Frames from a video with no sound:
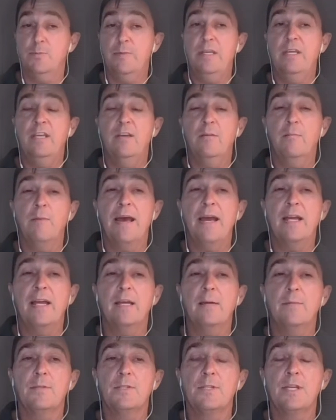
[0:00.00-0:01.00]
speaking of
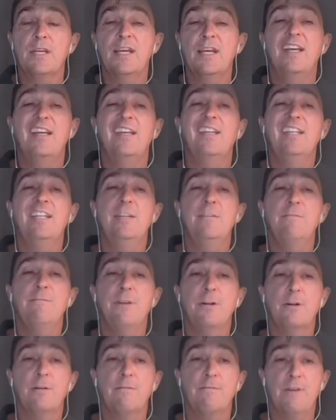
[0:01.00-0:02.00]
backups, you need to
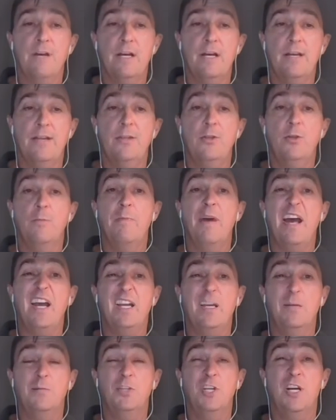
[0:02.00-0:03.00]
verify that your
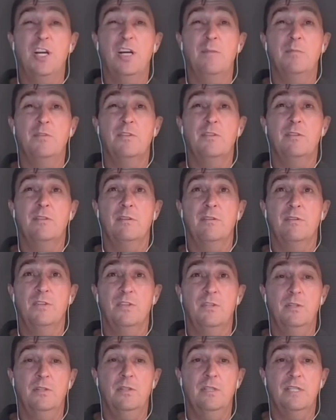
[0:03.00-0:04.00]
backup jobs are
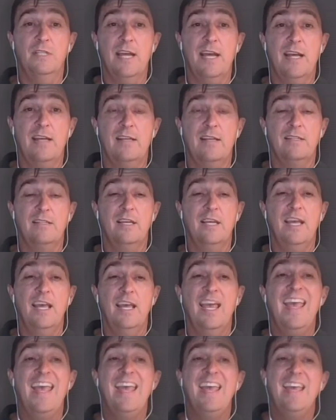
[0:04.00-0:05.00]
still intact.
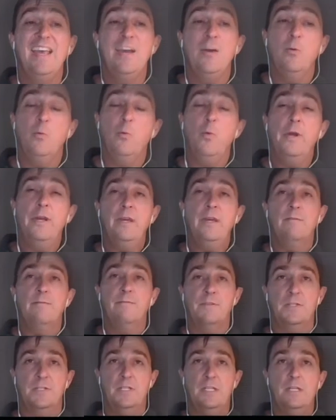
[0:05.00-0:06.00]
We
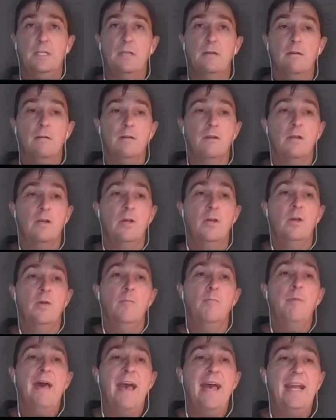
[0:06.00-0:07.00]
have seen
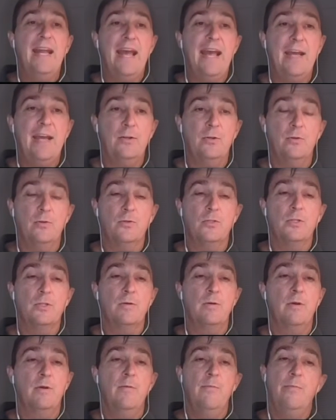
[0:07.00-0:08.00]
bad actors.
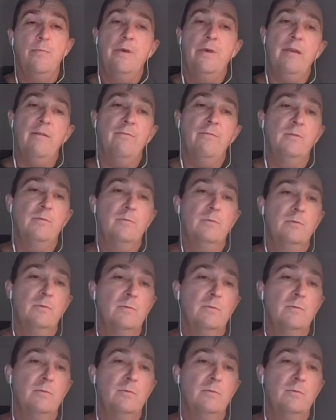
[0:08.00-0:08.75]
They have